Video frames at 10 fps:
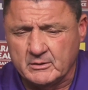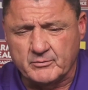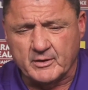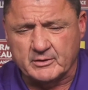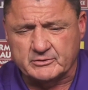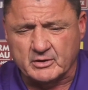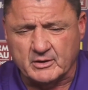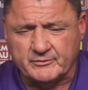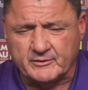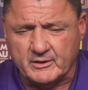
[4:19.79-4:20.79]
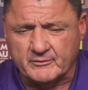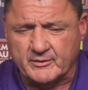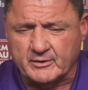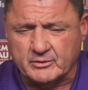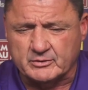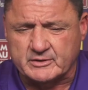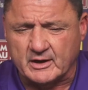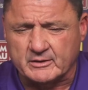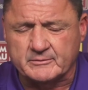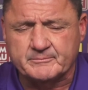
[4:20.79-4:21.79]
Very tough, very good
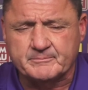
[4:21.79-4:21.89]
Tiger.